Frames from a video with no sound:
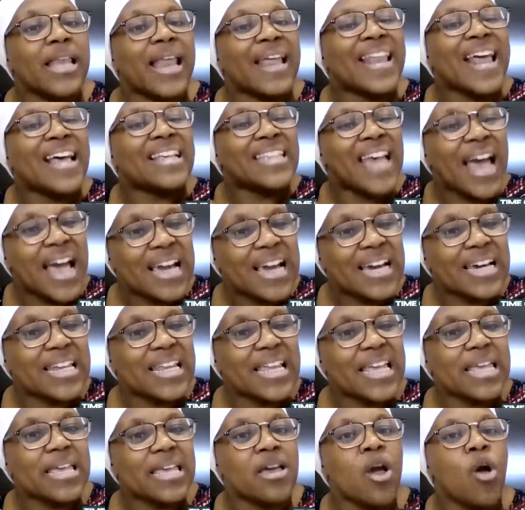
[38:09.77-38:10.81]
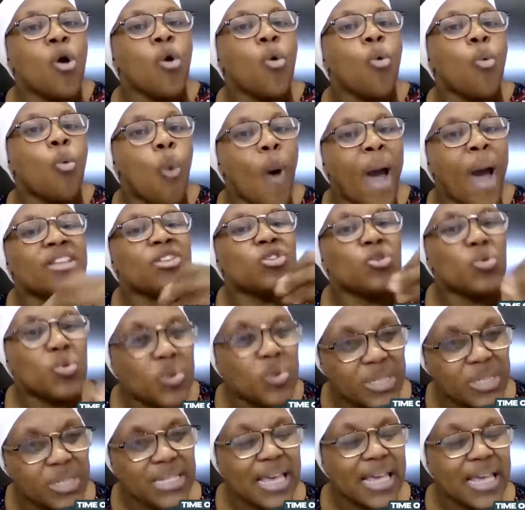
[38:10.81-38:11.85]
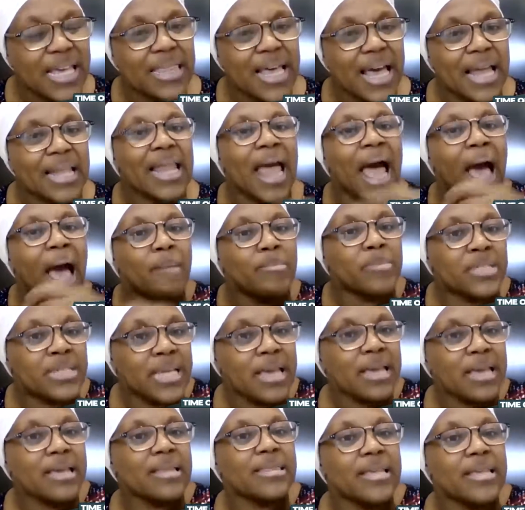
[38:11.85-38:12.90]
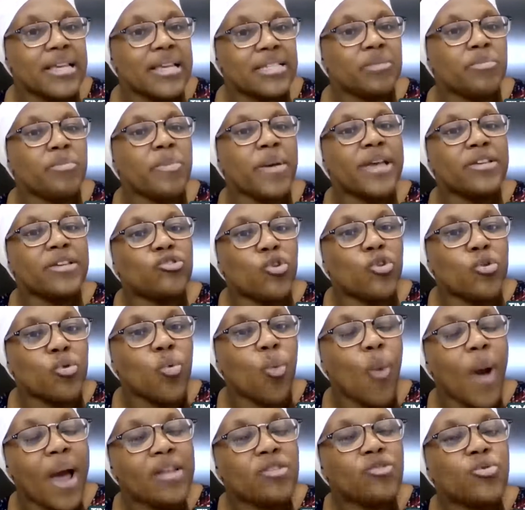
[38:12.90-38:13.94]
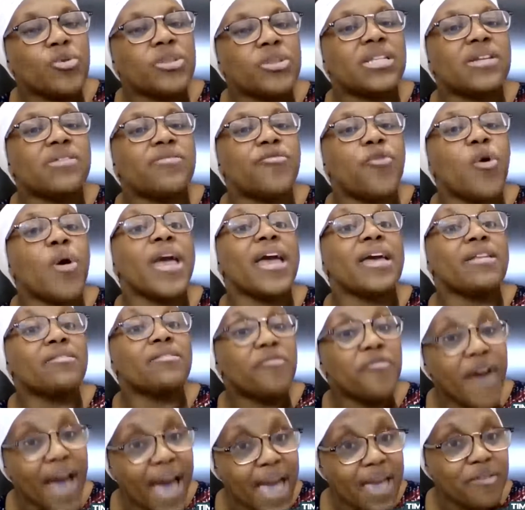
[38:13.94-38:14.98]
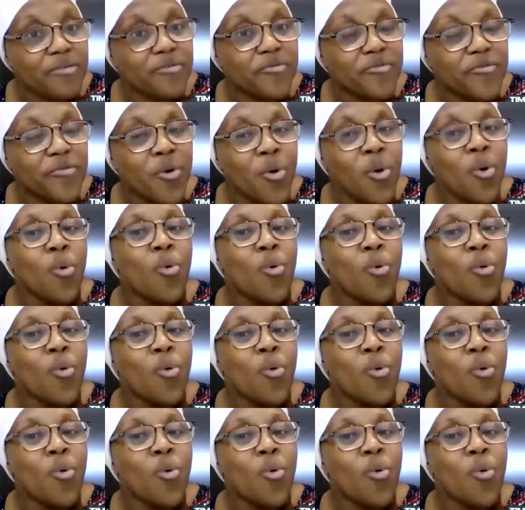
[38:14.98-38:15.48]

Let us agree. Why do we say that? I'm saying this based on 1, 2, 3, 4, and 5.